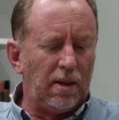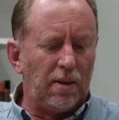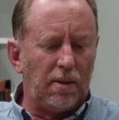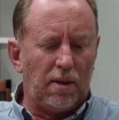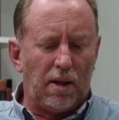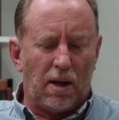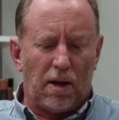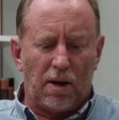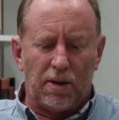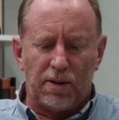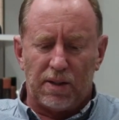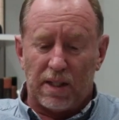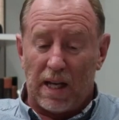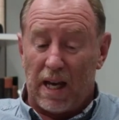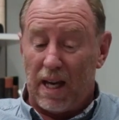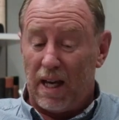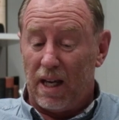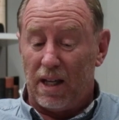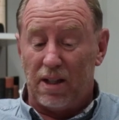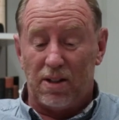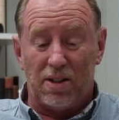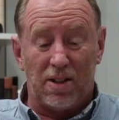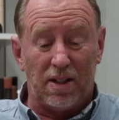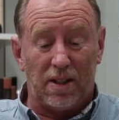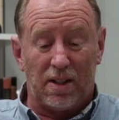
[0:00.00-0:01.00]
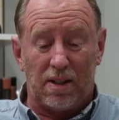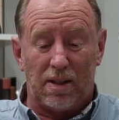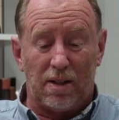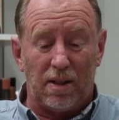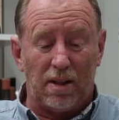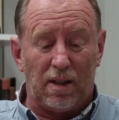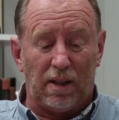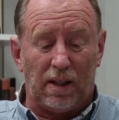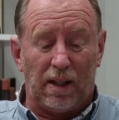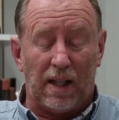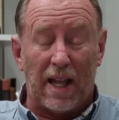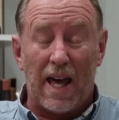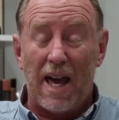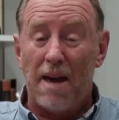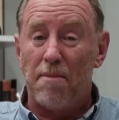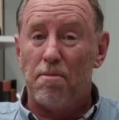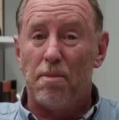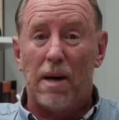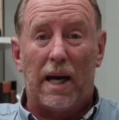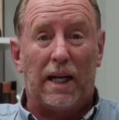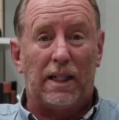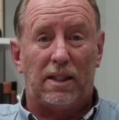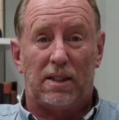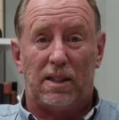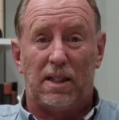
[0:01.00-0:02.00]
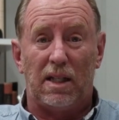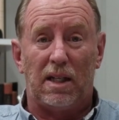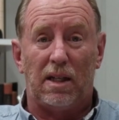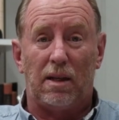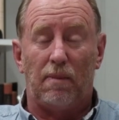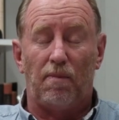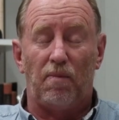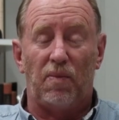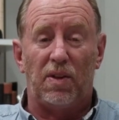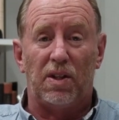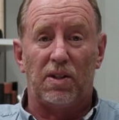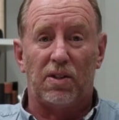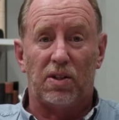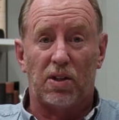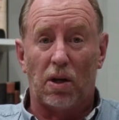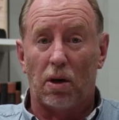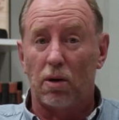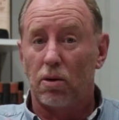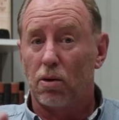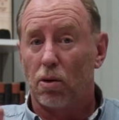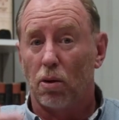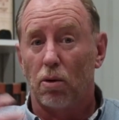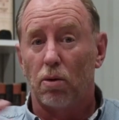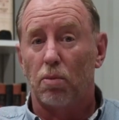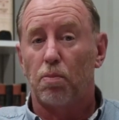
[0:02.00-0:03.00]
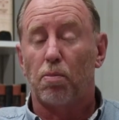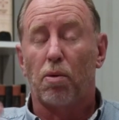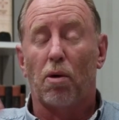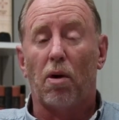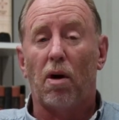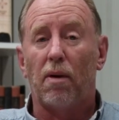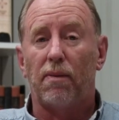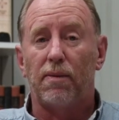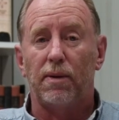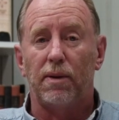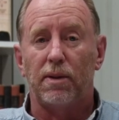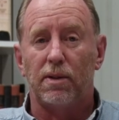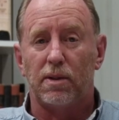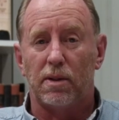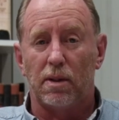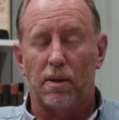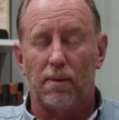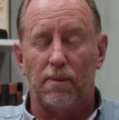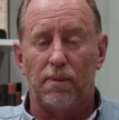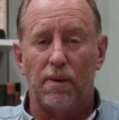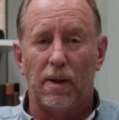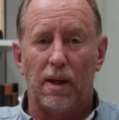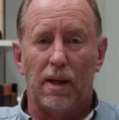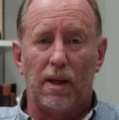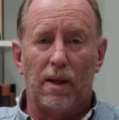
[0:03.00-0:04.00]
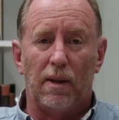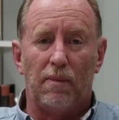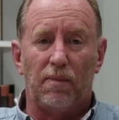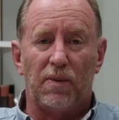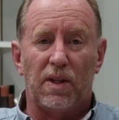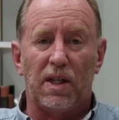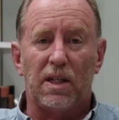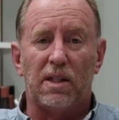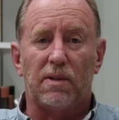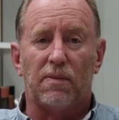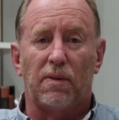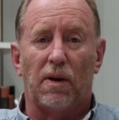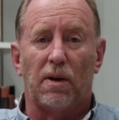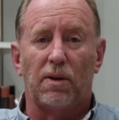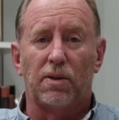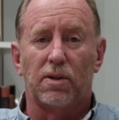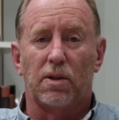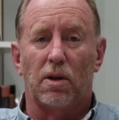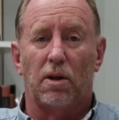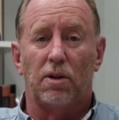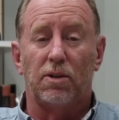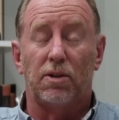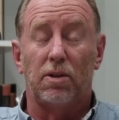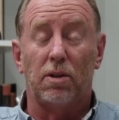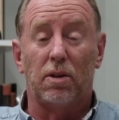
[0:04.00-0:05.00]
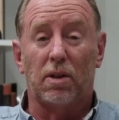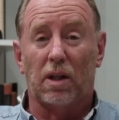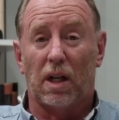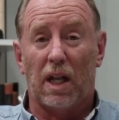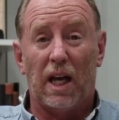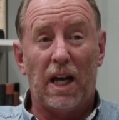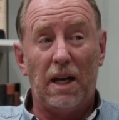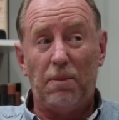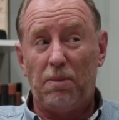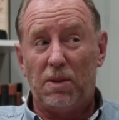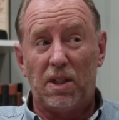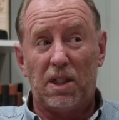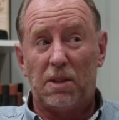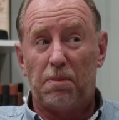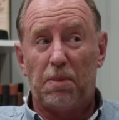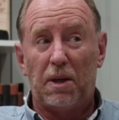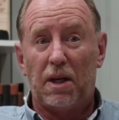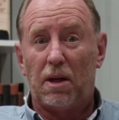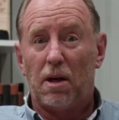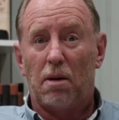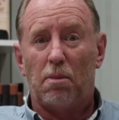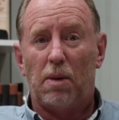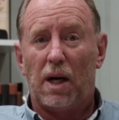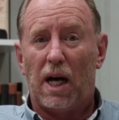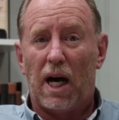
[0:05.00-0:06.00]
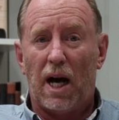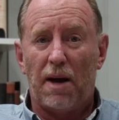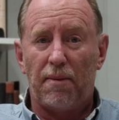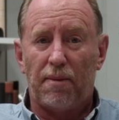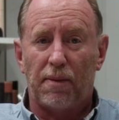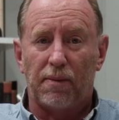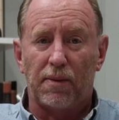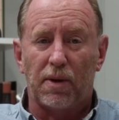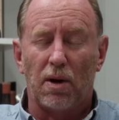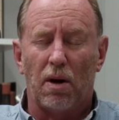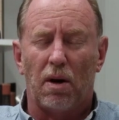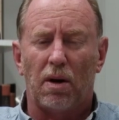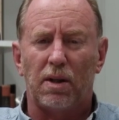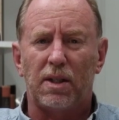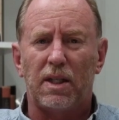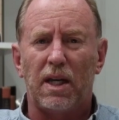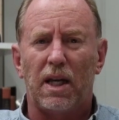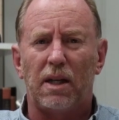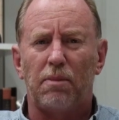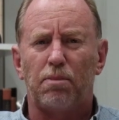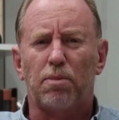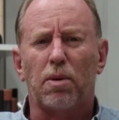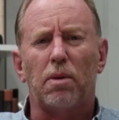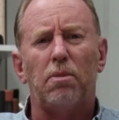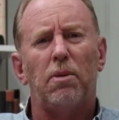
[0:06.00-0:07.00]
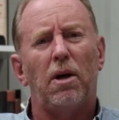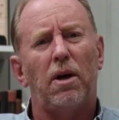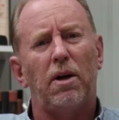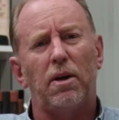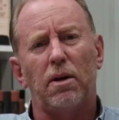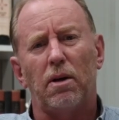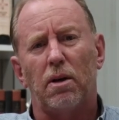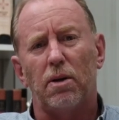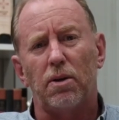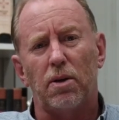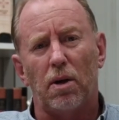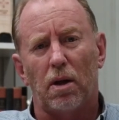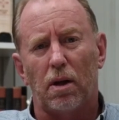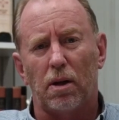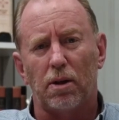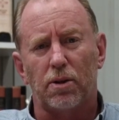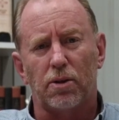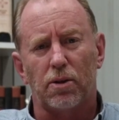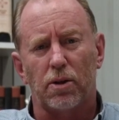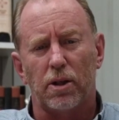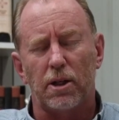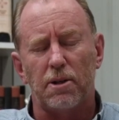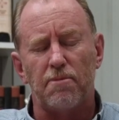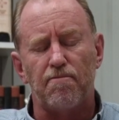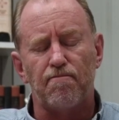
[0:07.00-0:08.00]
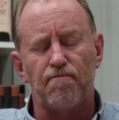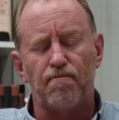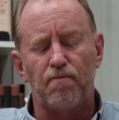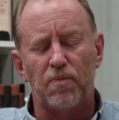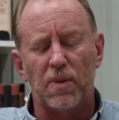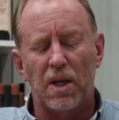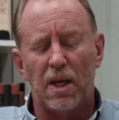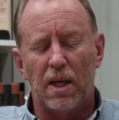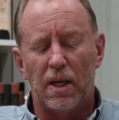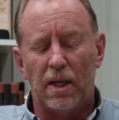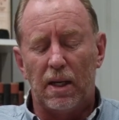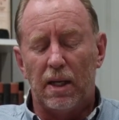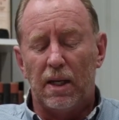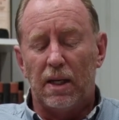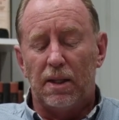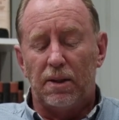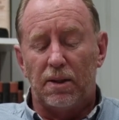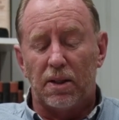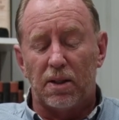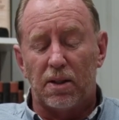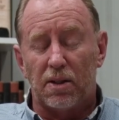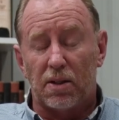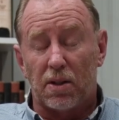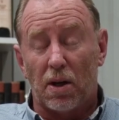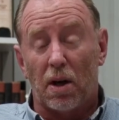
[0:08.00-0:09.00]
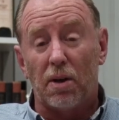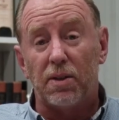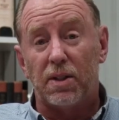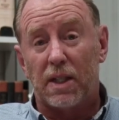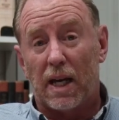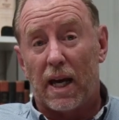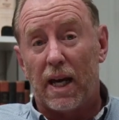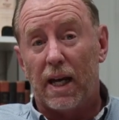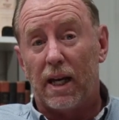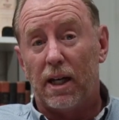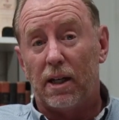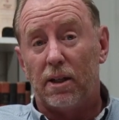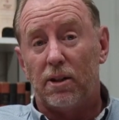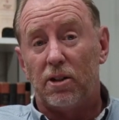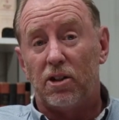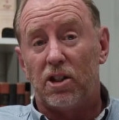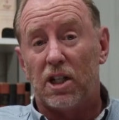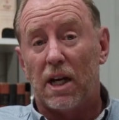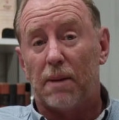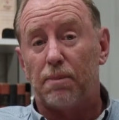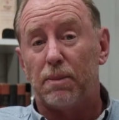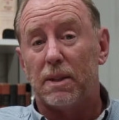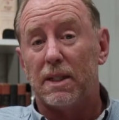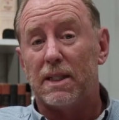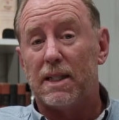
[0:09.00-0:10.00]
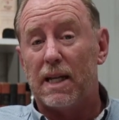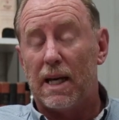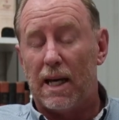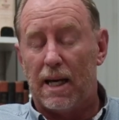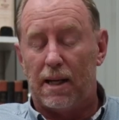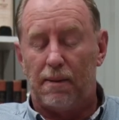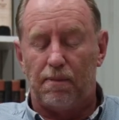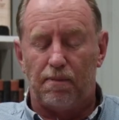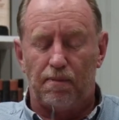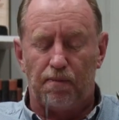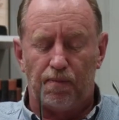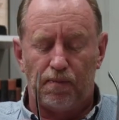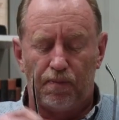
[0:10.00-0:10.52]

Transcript: Hosea just lambasting the so-called prophets of these false gods who claim to speak on behalf of God, yet promoting idolatry. This is Hosea chapter 10.